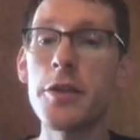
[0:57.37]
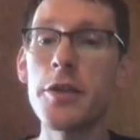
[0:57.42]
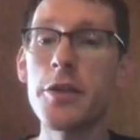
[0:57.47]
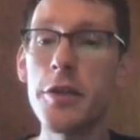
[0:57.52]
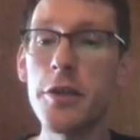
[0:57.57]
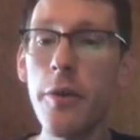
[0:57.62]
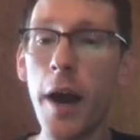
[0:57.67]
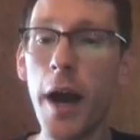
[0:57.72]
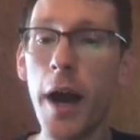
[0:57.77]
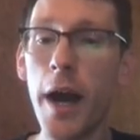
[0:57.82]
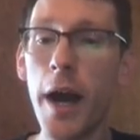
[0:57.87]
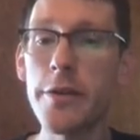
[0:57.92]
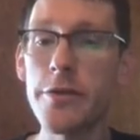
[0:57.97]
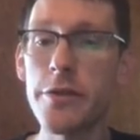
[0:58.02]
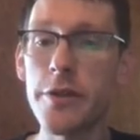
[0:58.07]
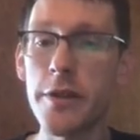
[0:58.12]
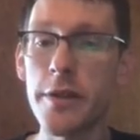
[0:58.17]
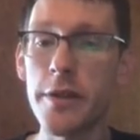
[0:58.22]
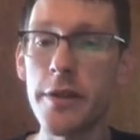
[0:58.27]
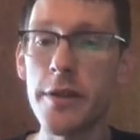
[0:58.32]
two
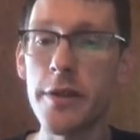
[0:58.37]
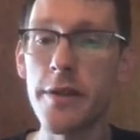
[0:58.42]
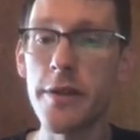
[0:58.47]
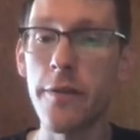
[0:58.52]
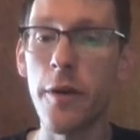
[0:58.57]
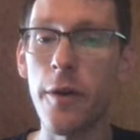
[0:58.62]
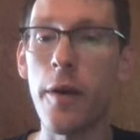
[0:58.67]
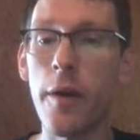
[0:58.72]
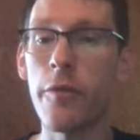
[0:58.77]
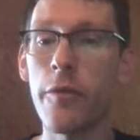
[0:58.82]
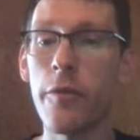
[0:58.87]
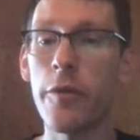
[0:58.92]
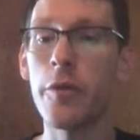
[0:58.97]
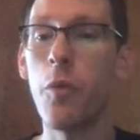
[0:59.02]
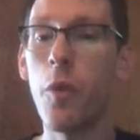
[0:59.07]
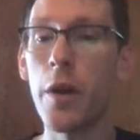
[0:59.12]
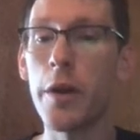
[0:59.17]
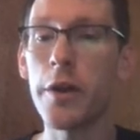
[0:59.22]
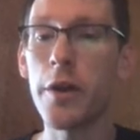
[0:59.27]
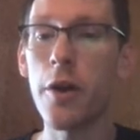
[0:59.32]
hydrogens for every
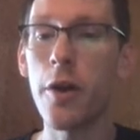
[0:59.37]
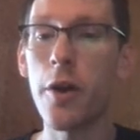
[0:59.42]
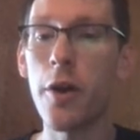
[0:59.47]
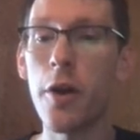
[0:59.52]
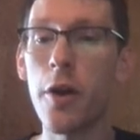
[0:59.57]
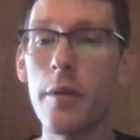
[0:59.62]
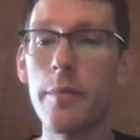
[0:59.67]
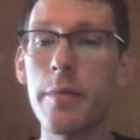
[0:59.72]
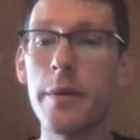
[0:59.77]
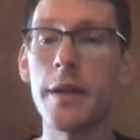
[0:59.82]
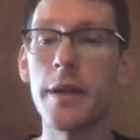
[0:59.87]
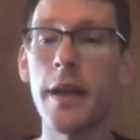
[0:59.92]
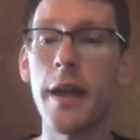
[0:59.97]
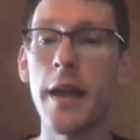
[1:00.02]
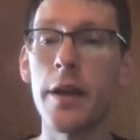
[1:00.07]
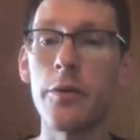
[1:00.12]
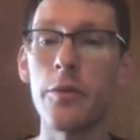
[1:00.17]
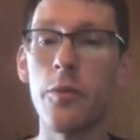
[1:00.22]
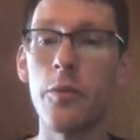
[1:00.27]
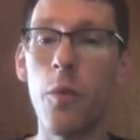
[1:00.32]
one carbon
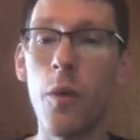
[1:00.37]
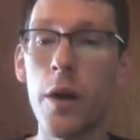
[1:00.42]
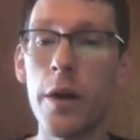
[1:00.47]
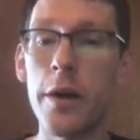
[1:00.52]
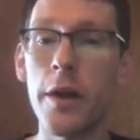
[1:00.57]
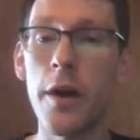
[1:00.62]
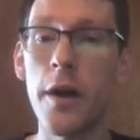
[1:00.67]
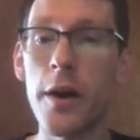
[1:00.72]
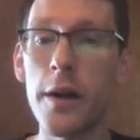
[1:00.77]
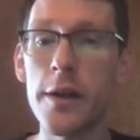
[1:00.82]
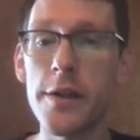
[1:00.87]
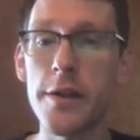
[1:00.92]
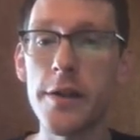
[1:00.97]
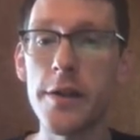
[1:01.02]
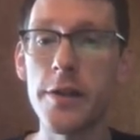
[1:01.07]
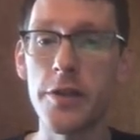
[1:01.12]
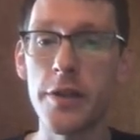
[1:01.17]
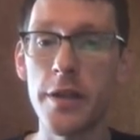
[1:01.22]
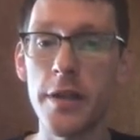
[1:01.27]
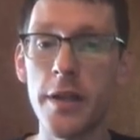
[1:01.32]
and one
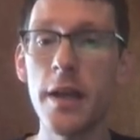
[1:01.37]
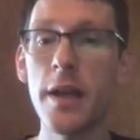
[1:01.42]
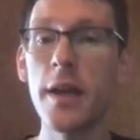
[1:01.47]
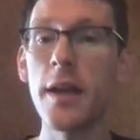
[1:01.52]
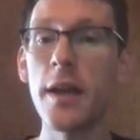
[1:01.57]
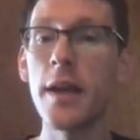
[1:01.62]
oxygen